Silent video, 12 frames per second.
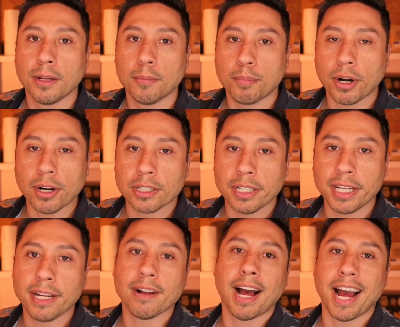
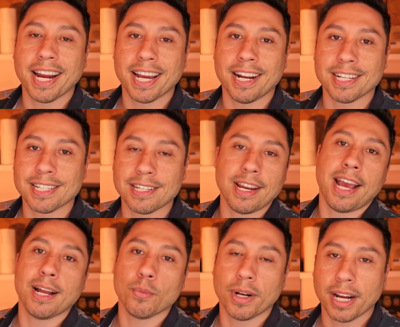Personally, I cannot
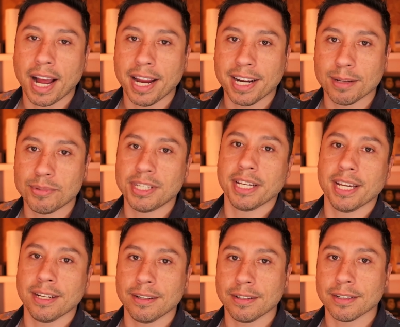stand when a guy comes
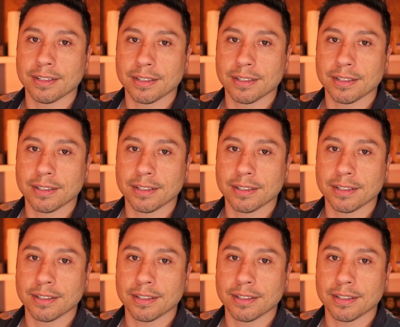seeking